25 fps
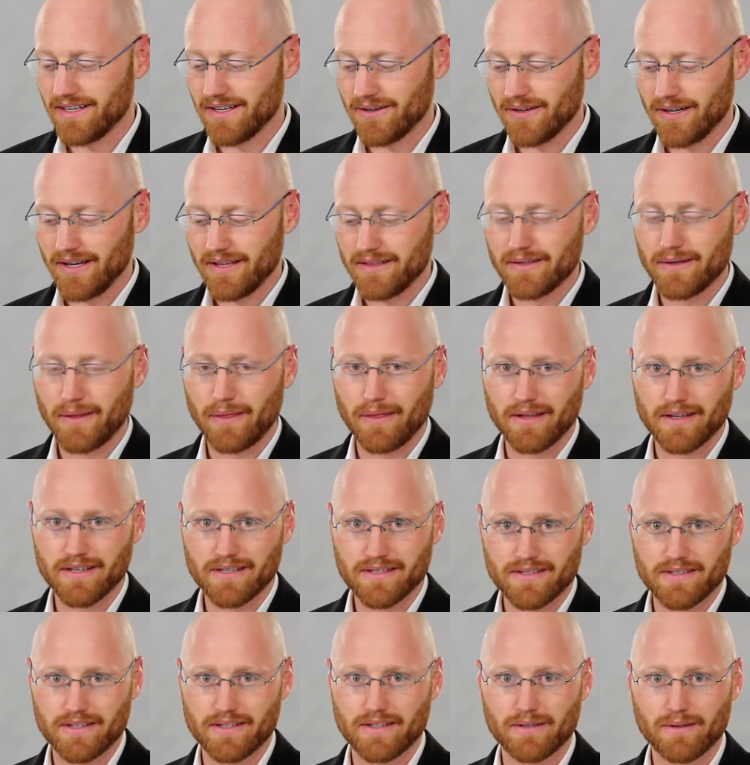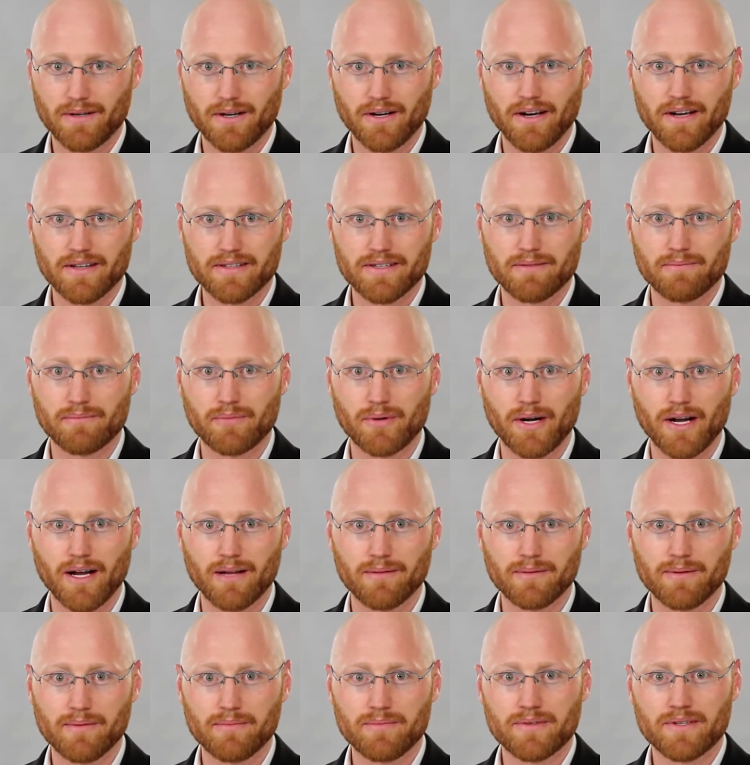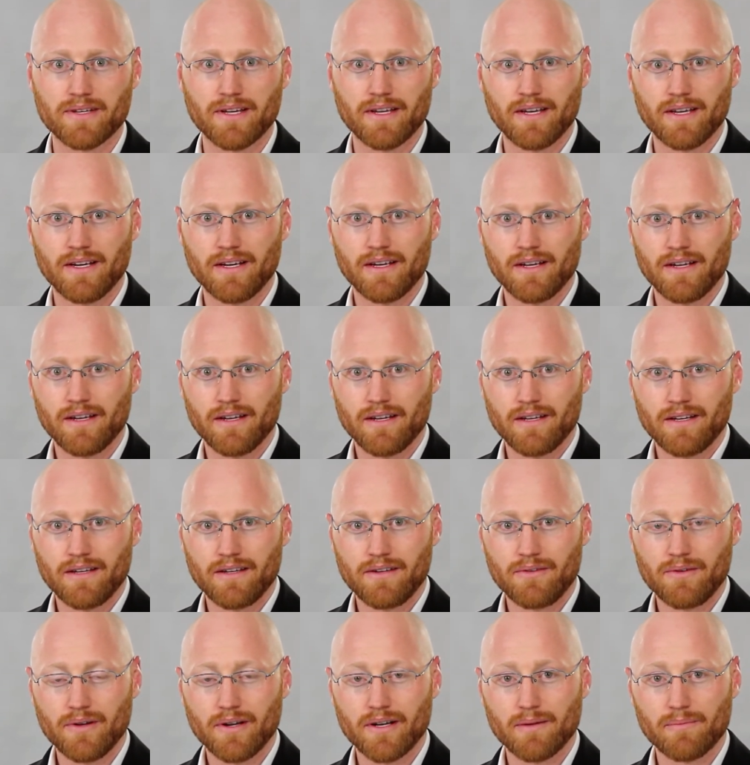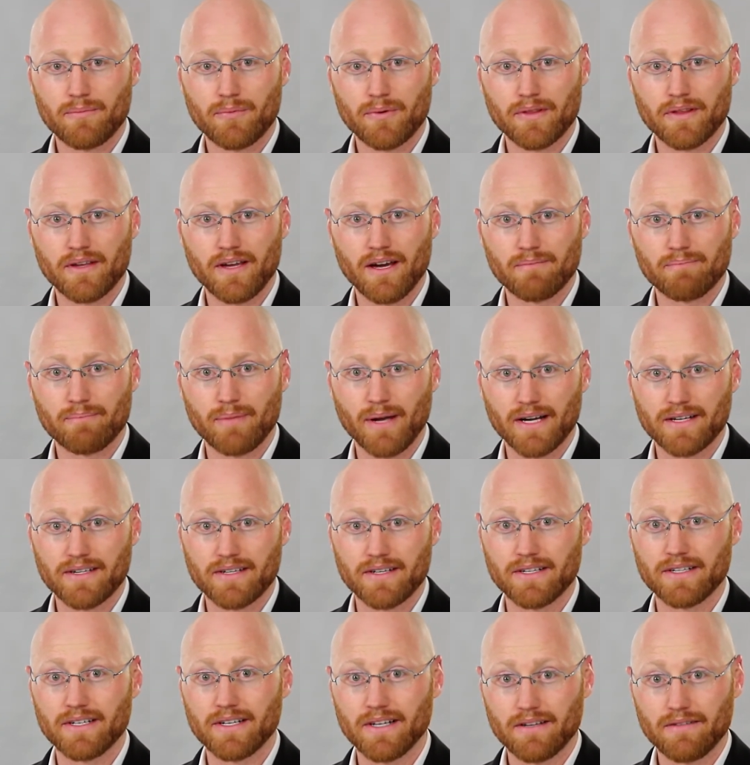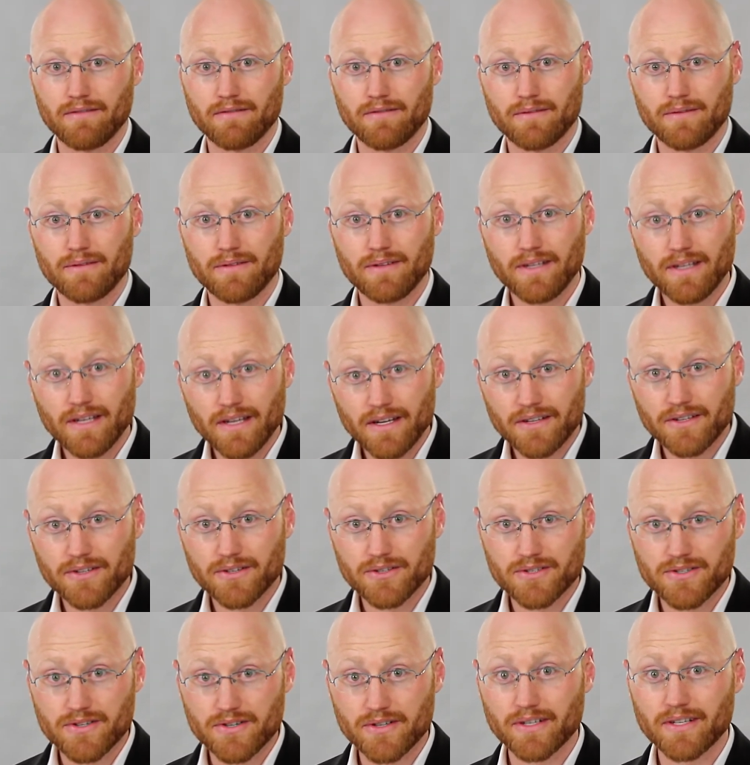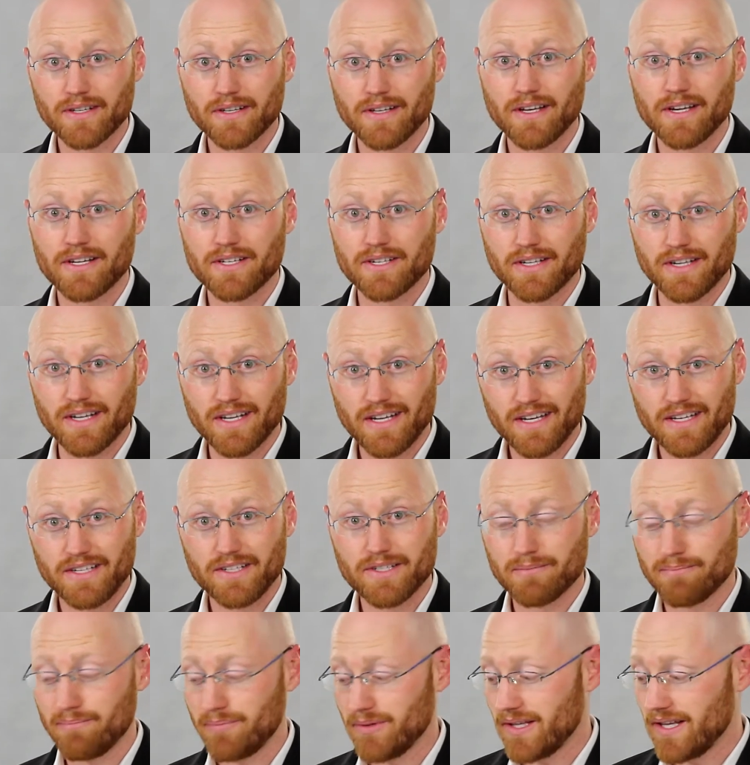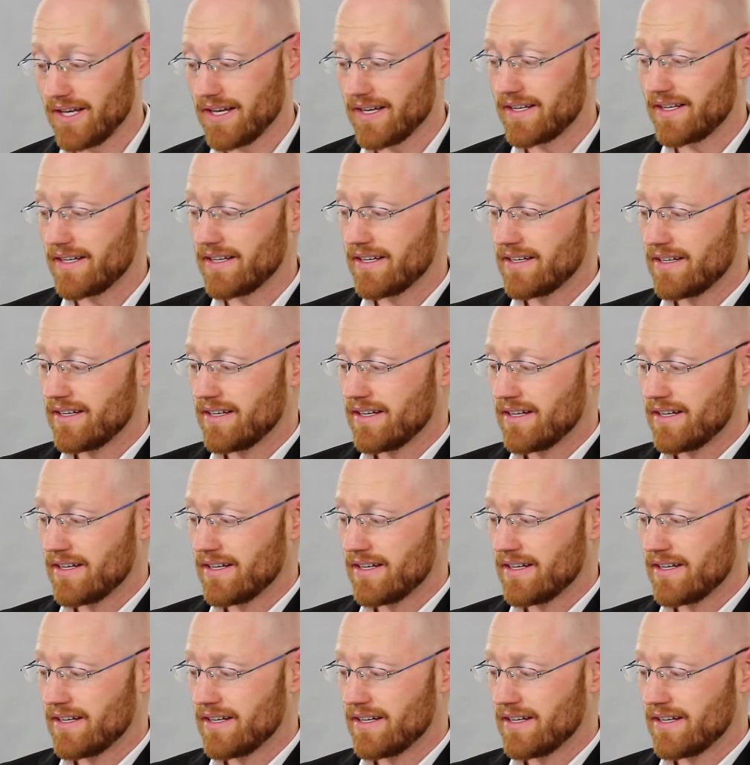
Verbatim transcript: you know other things that are causing problems you end up with gut bacteria in your circulation in your blood